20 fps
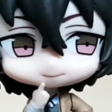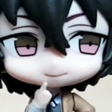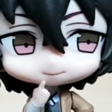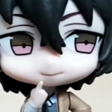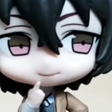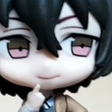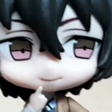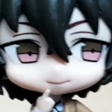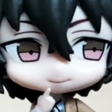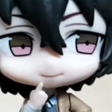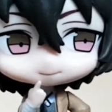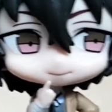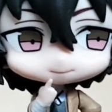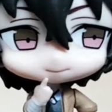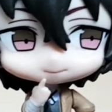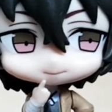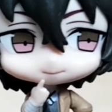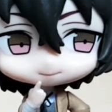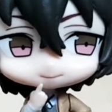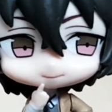angry
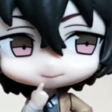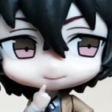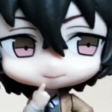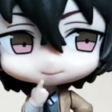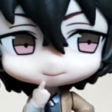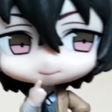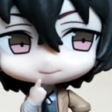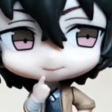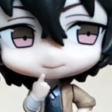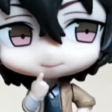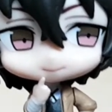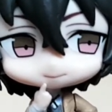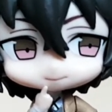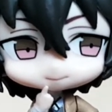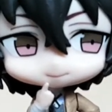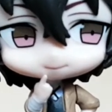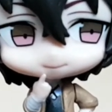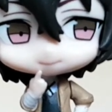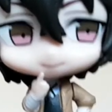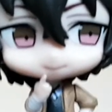in a good way.
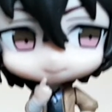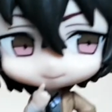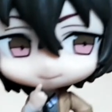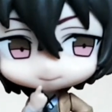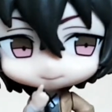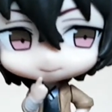Okay.